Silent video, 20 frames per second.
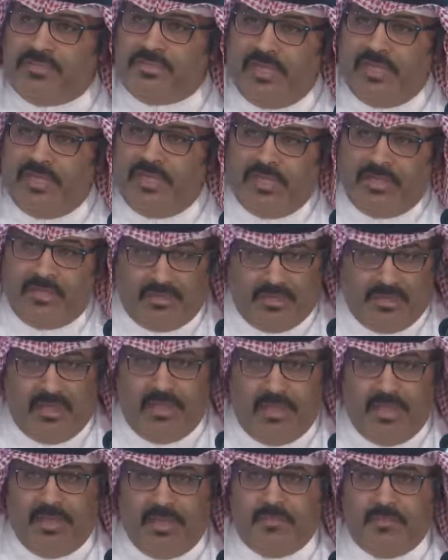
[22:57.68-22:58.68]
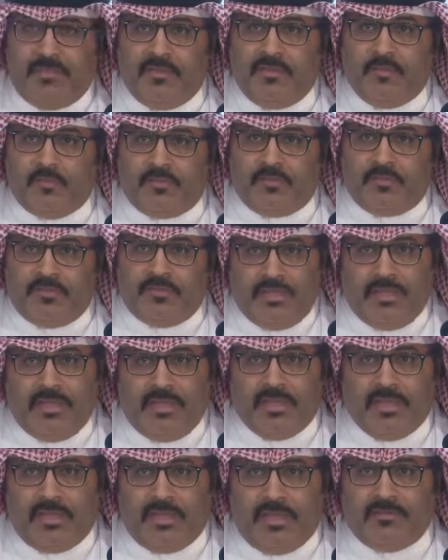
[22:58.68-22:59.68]
and distributed the
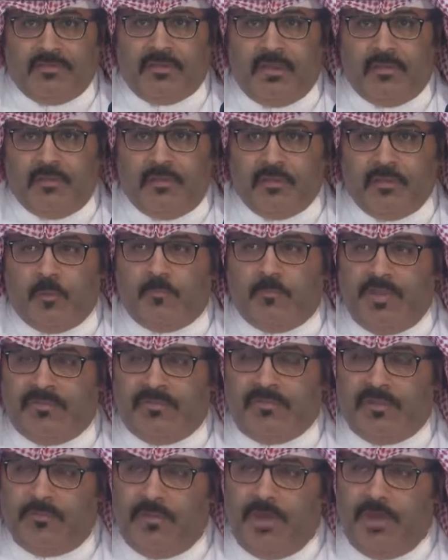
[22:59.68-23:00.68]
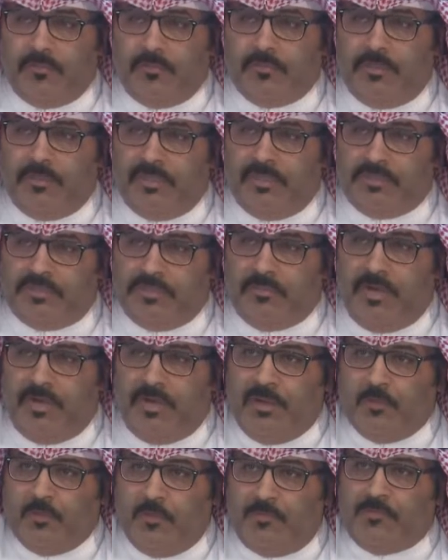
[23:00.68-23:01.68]
classes and tables
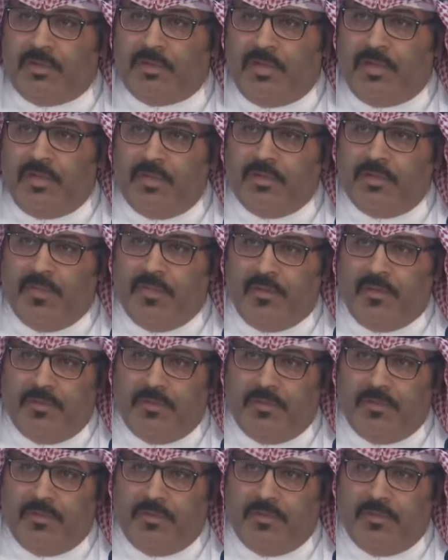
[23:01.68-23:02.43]
that